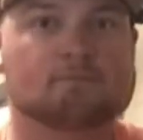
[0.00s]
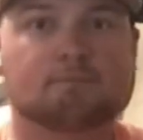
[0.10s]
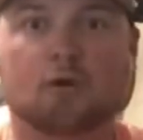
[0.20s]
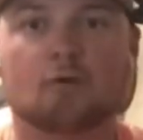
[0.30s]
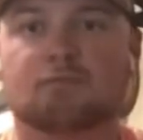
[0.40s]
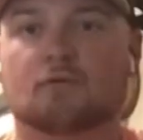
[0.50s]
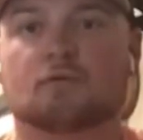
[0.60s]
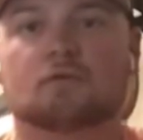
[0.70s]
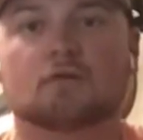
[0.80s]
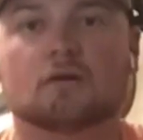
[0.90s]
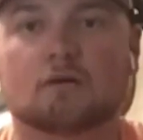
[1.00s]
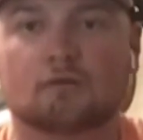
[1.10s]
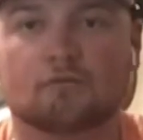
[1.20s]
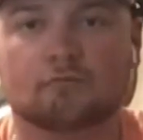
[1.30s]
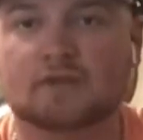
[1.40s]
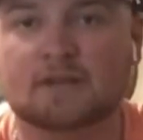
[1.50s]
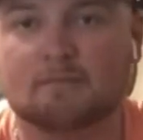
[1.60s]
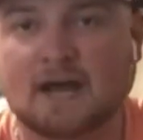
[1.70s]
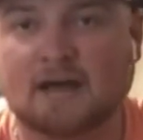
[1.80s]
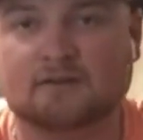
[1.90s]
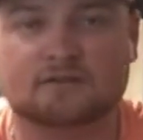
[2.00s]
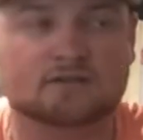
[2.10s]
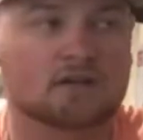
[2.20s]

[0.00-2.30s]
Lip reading: purple really matters.